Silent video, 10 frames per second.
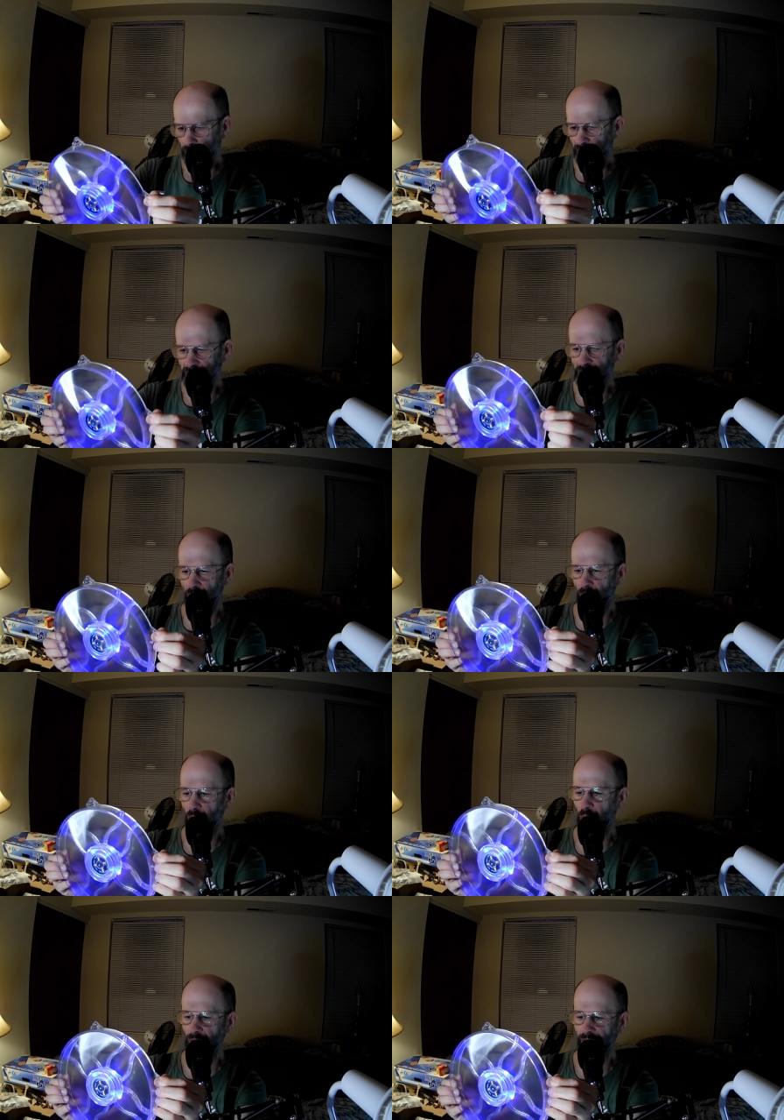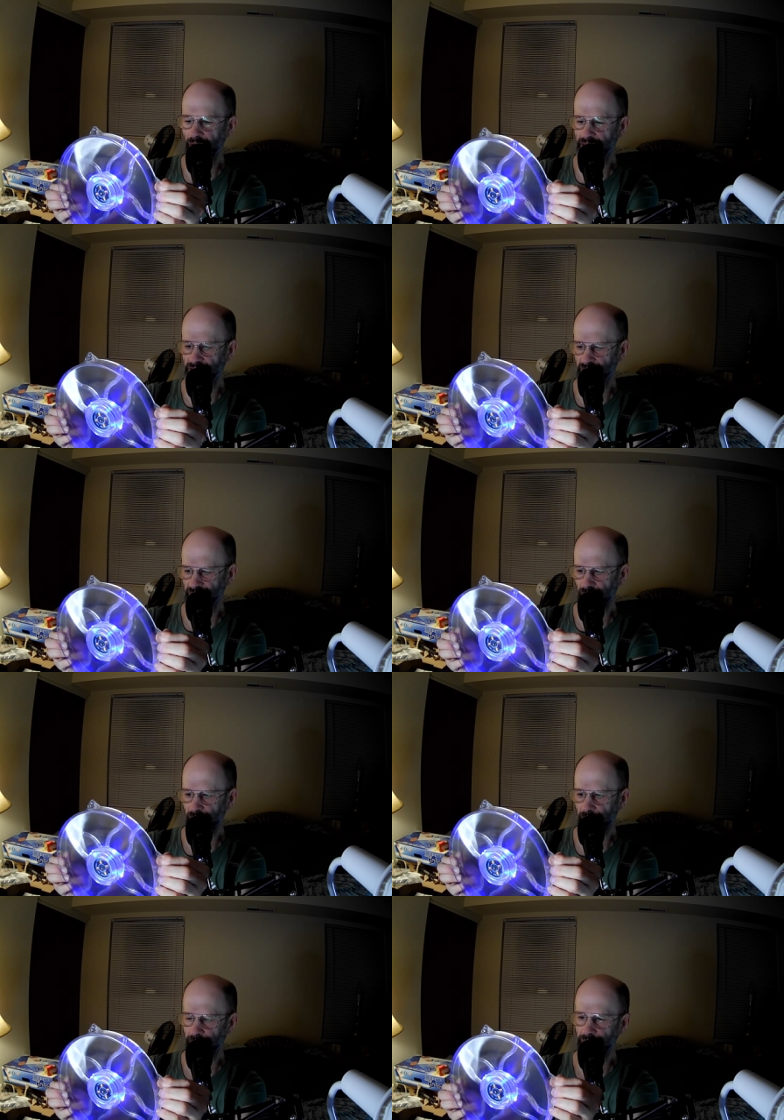it's oh okay, it's the
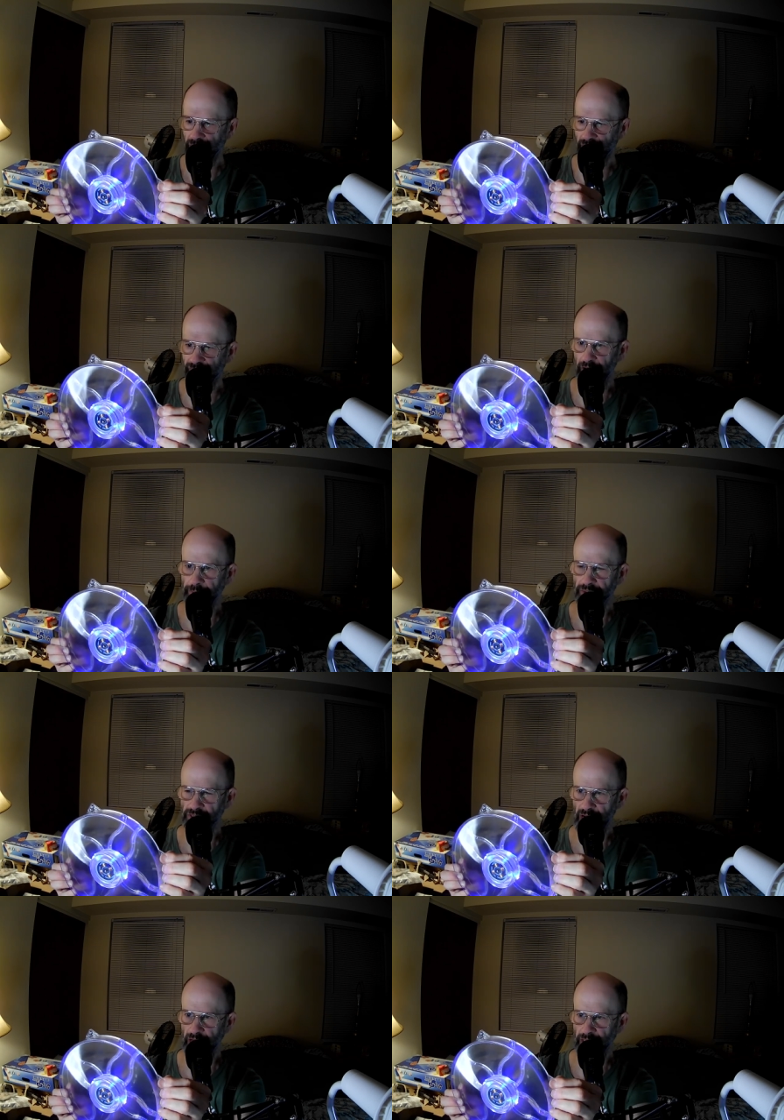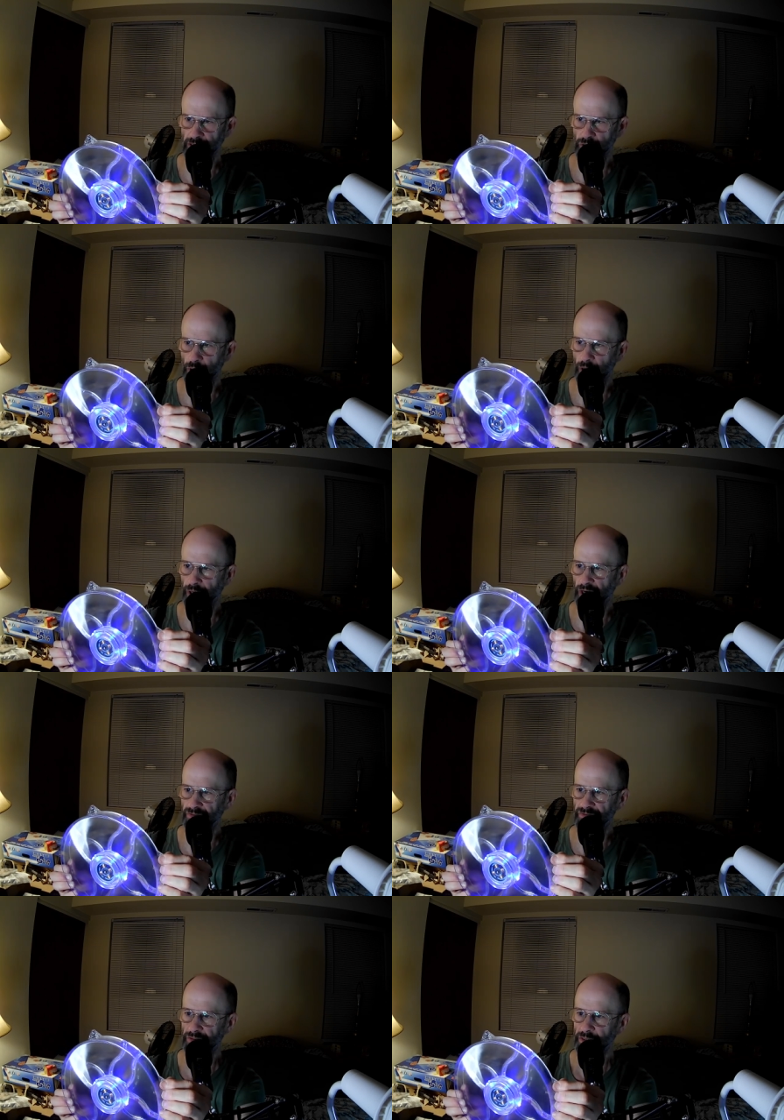frame. The frame is not strong
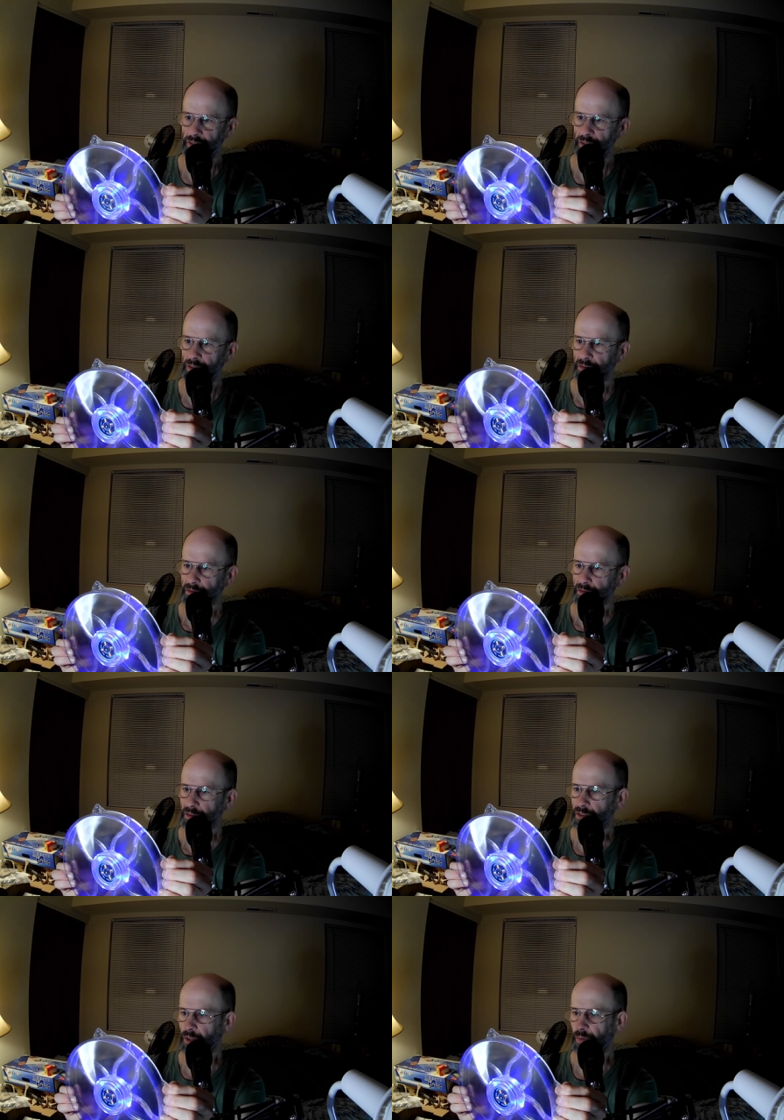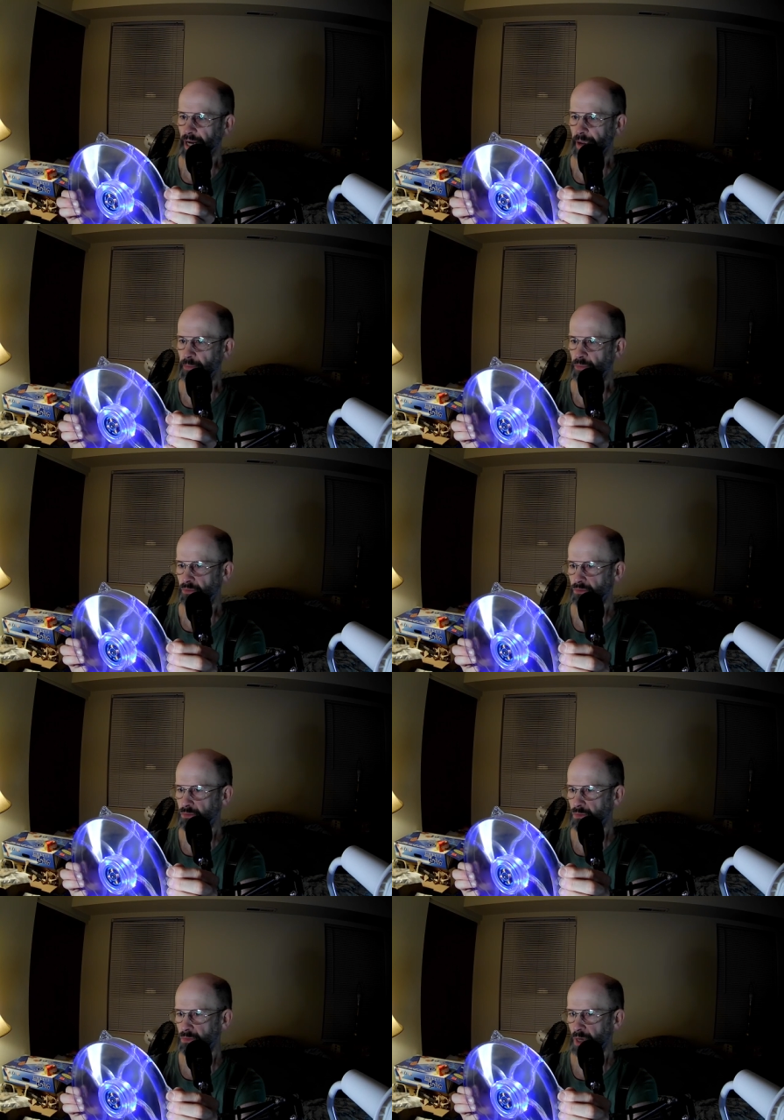enough. So when I'm
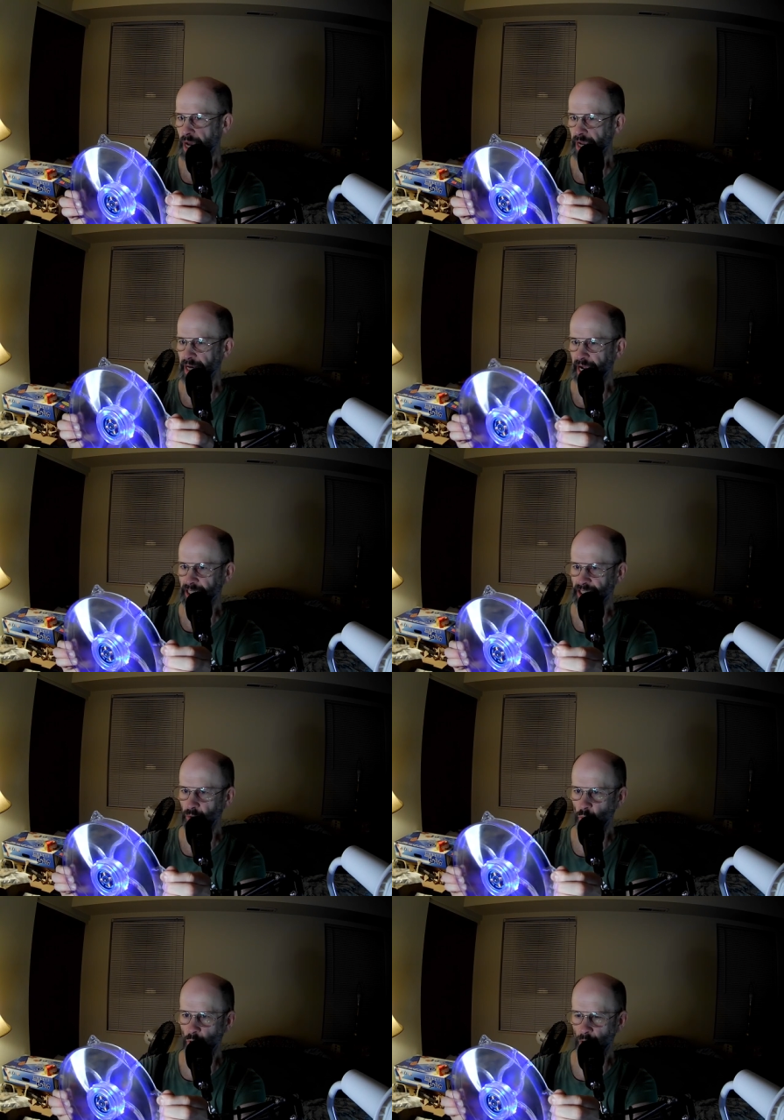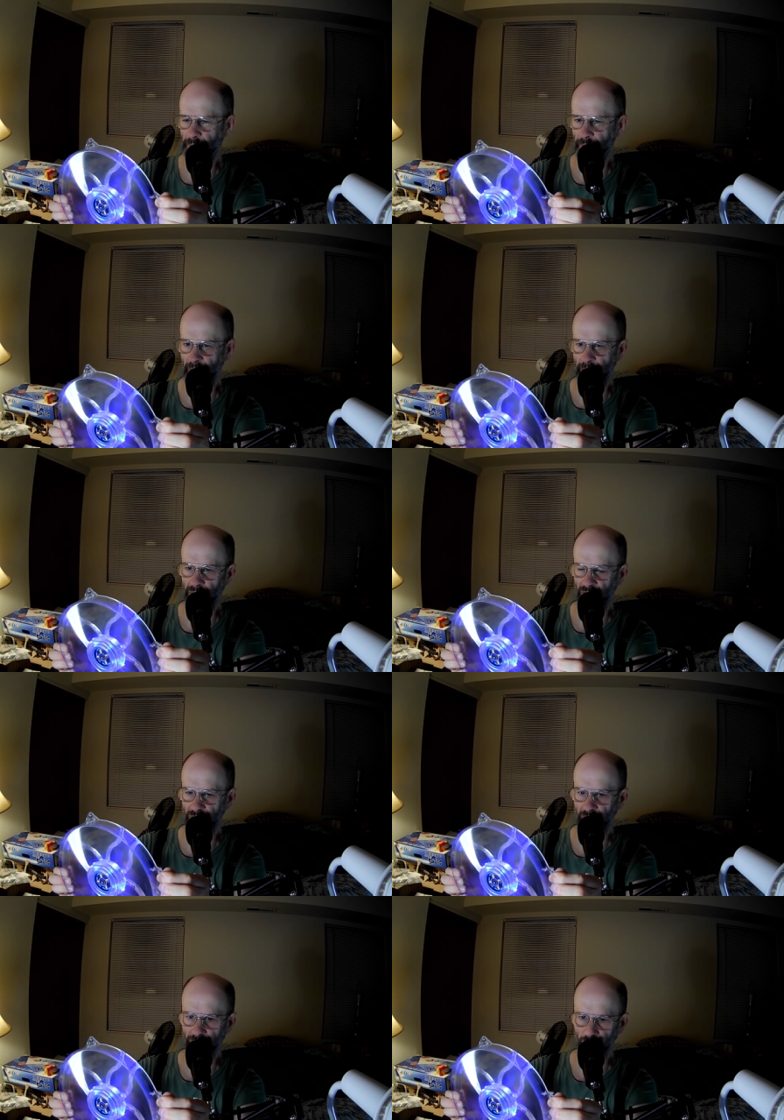I can actually warp it by
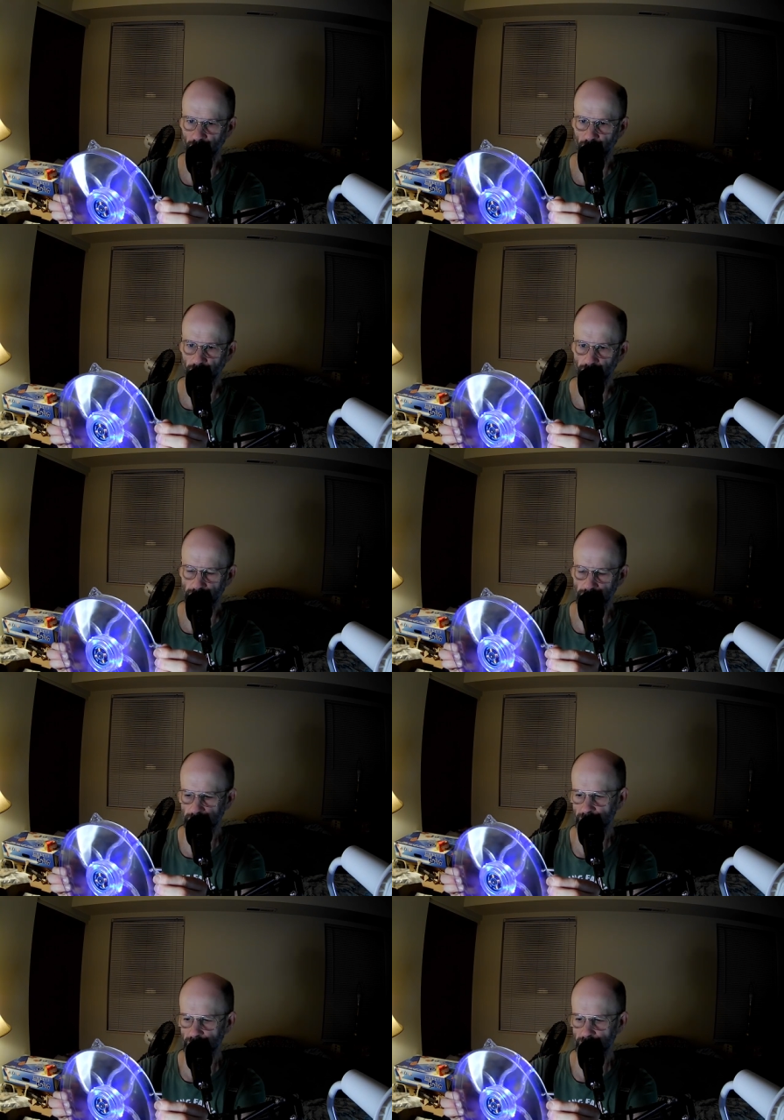pulling on the corners.